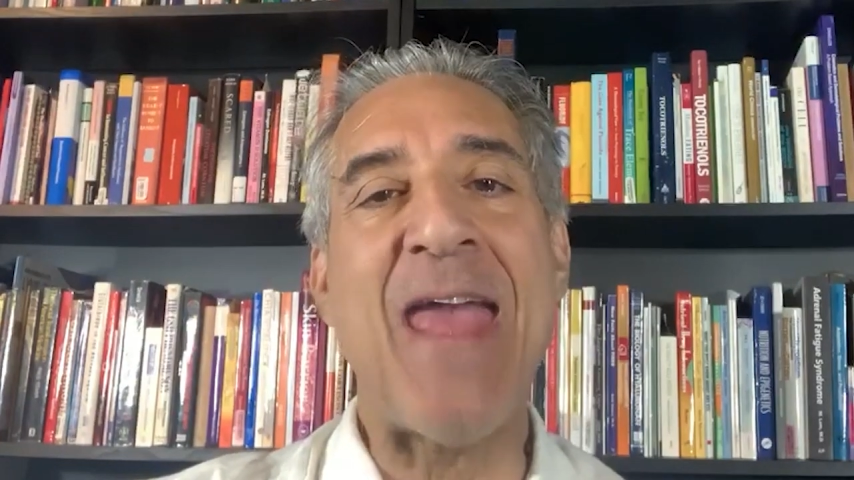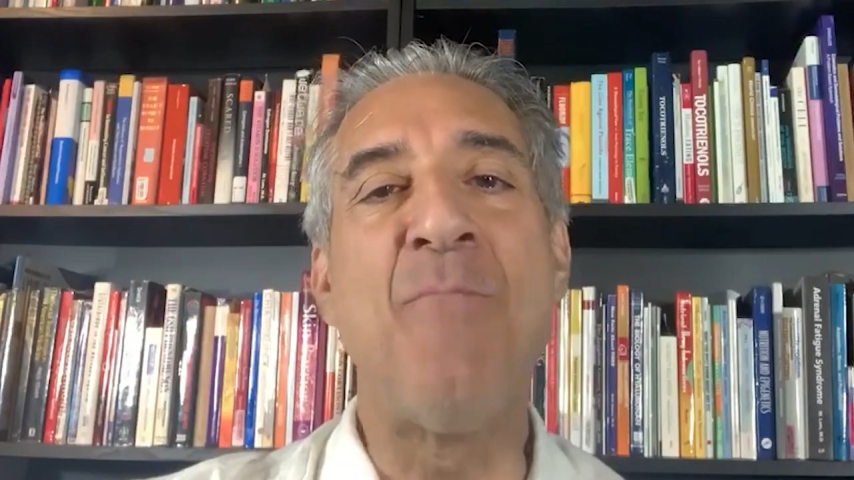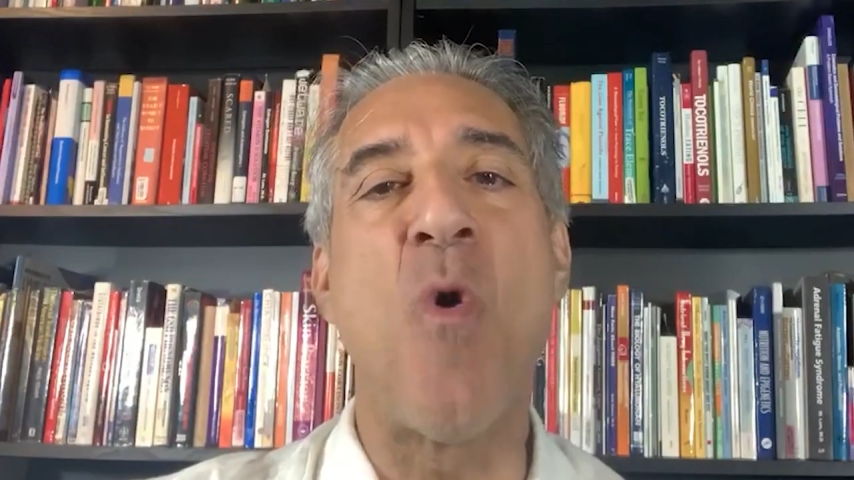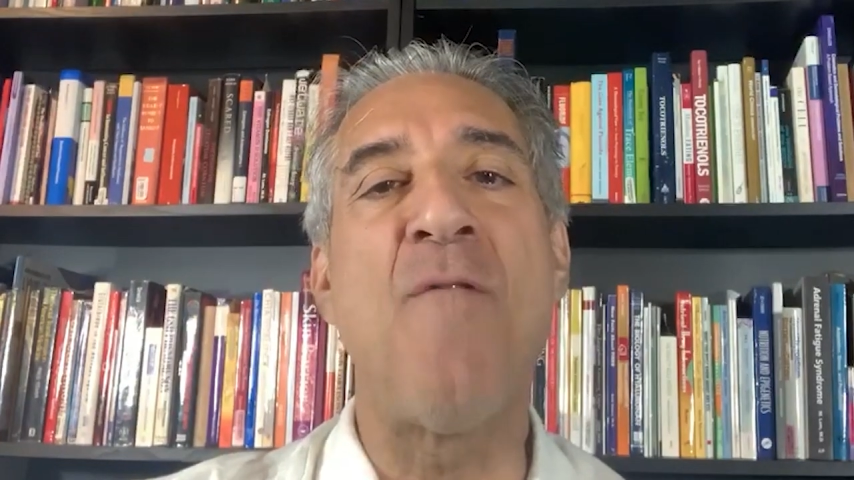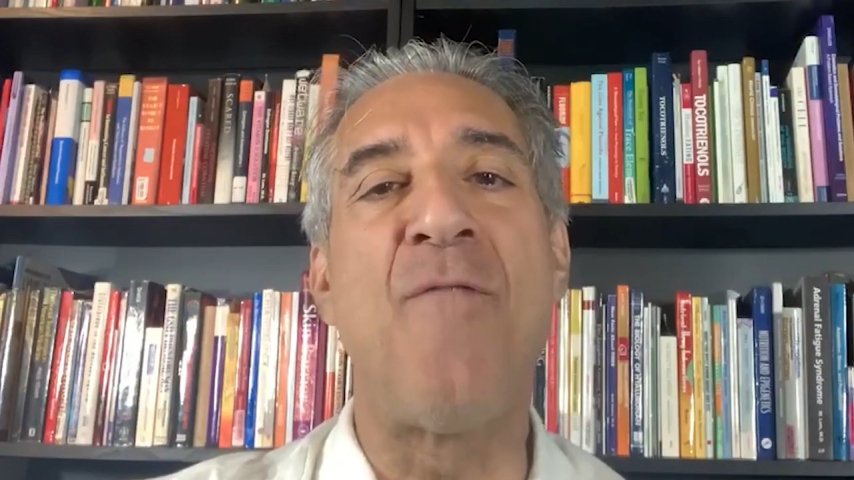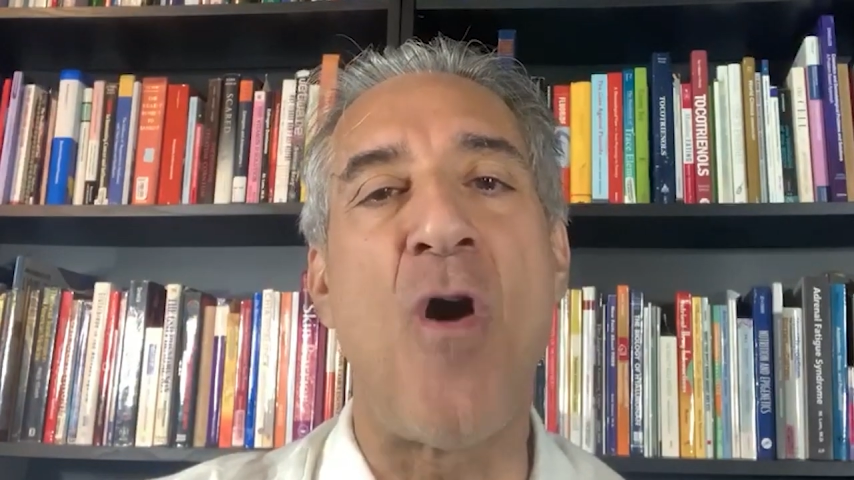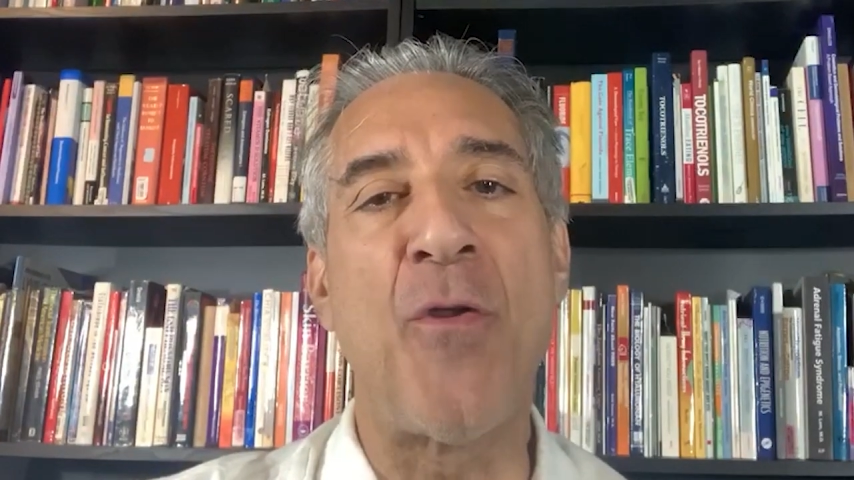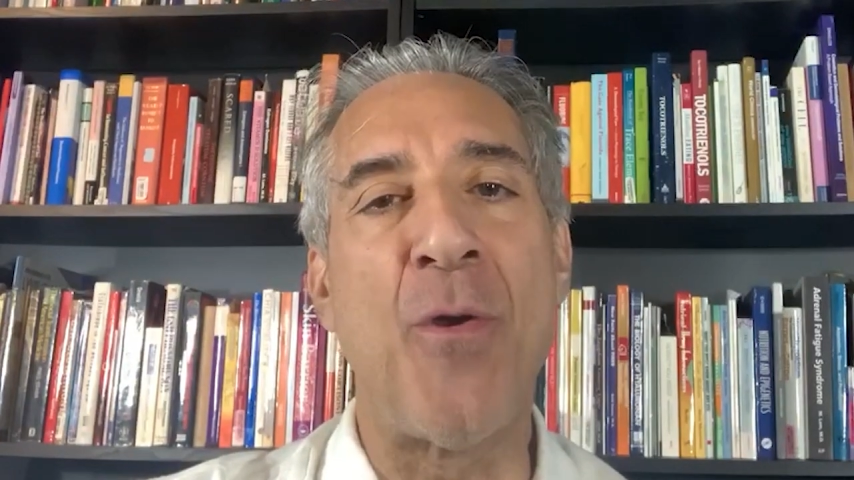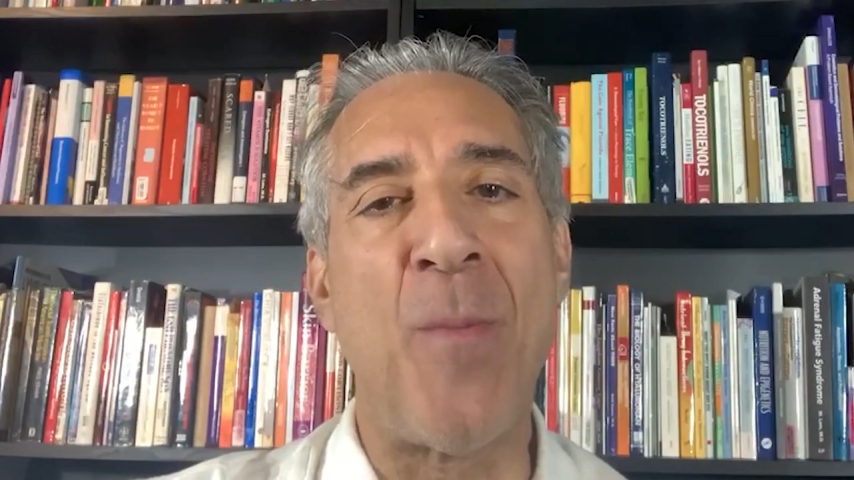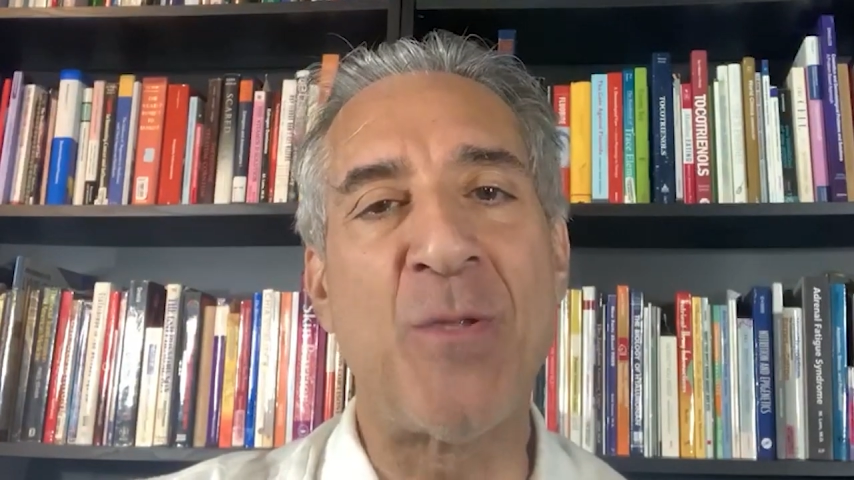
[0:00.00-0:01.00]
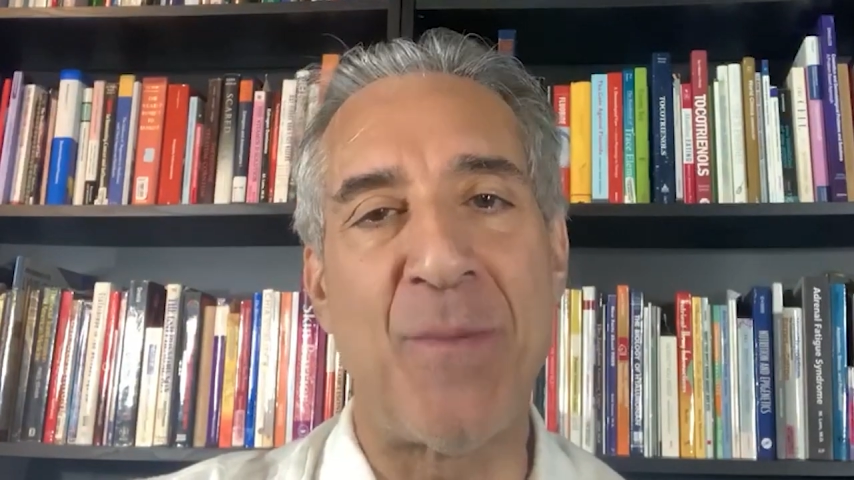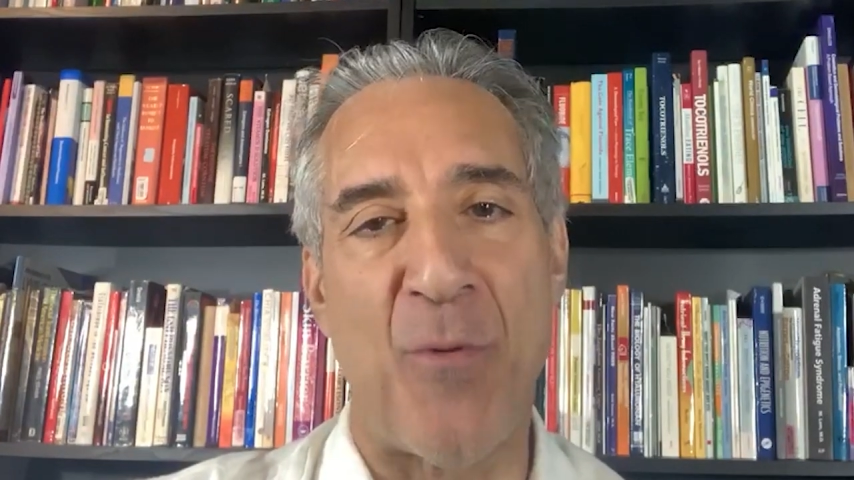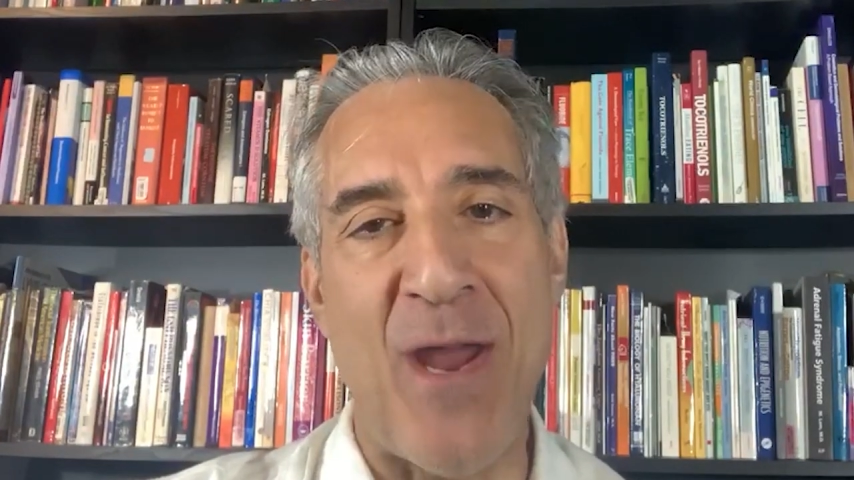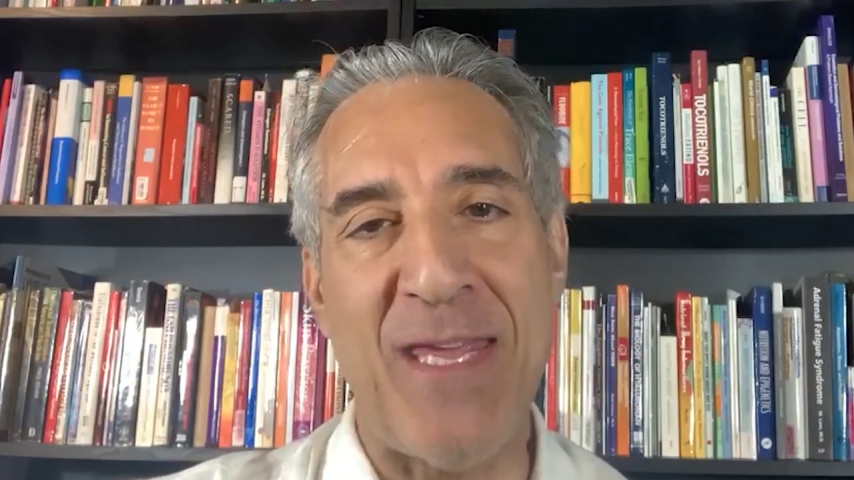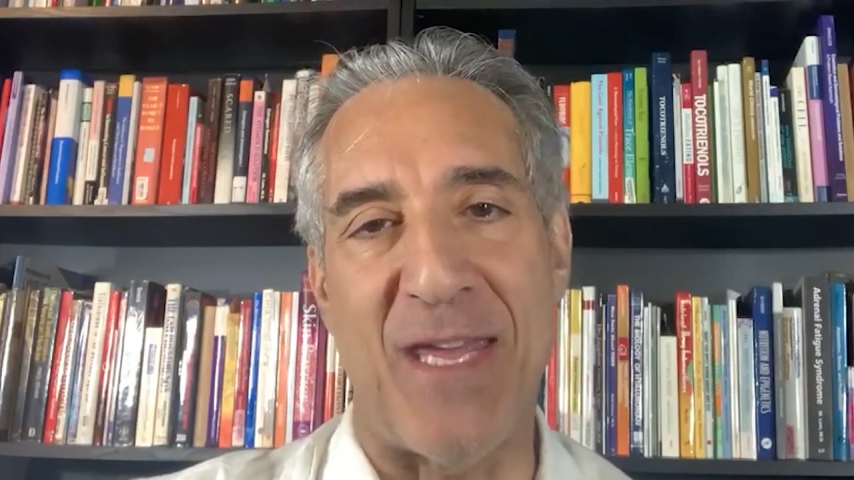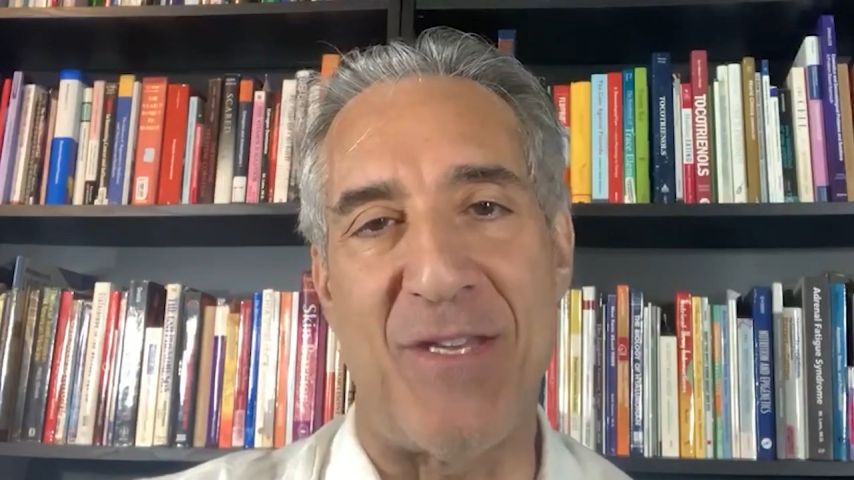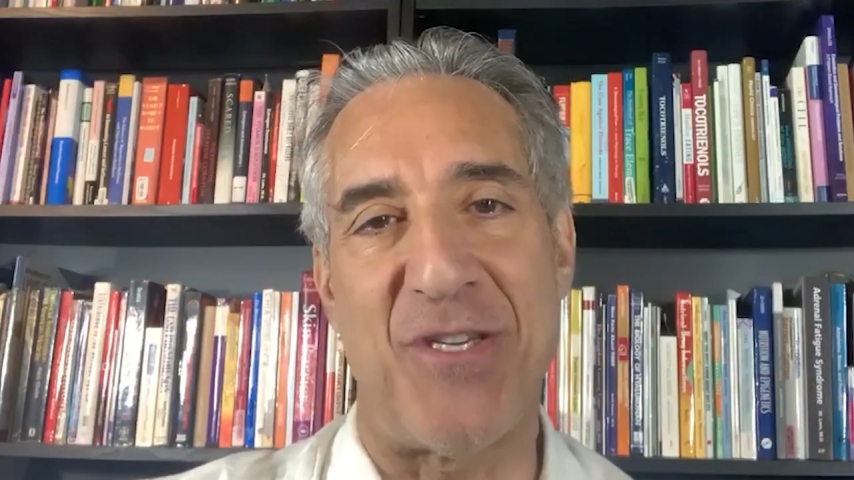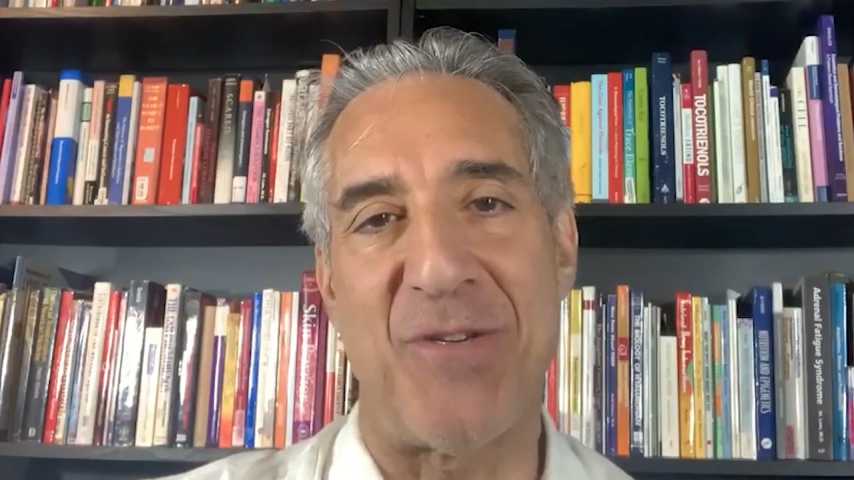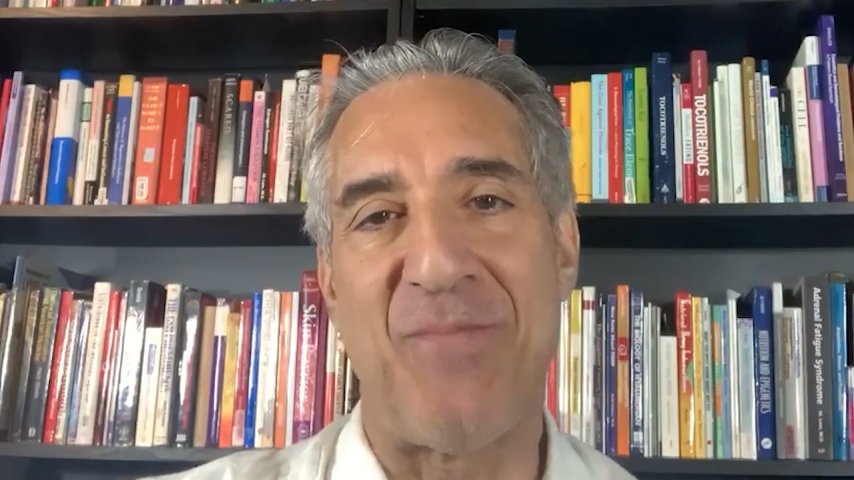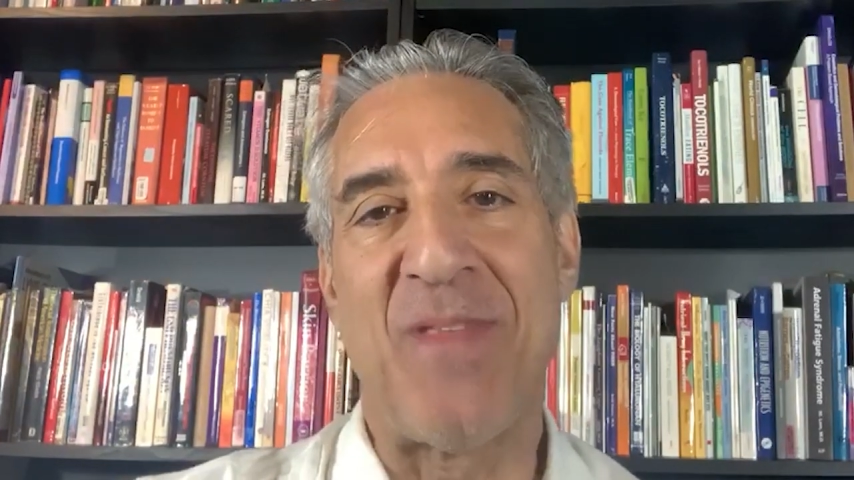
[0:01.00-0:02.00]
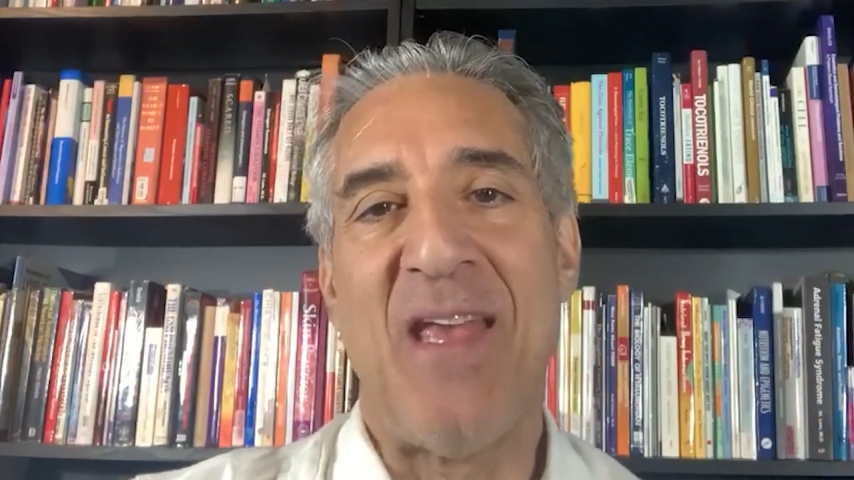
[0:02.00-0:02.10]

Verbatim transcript: and more vulnerable to breakage.